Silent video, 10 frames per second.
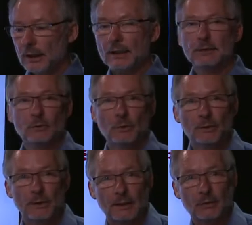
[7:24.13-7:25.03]
and we
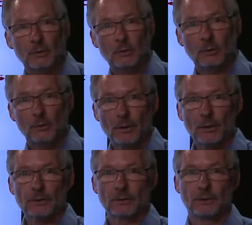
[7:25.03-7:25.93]
will now
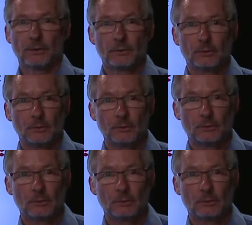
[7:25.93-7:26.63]
compare the two